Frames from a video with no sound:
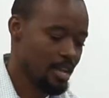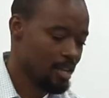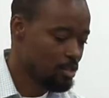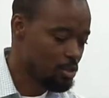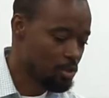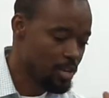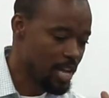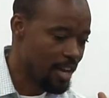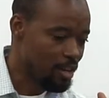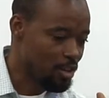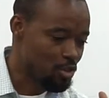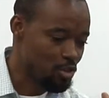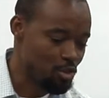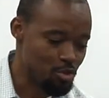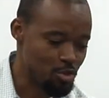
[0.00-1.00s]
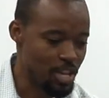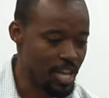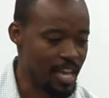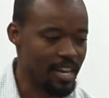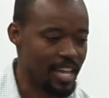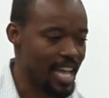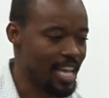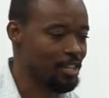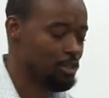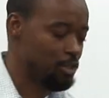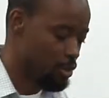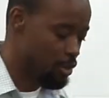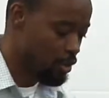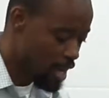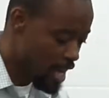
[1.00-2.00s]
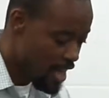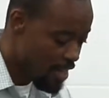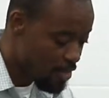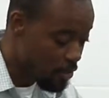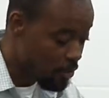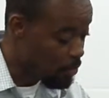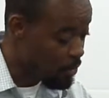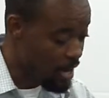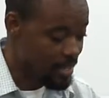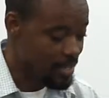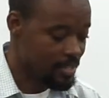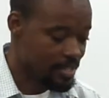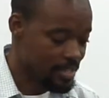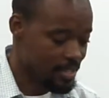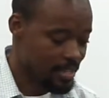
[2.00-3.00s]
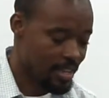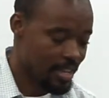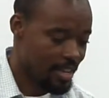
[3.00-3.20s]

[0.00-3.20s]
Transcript: so that you can enter the rest,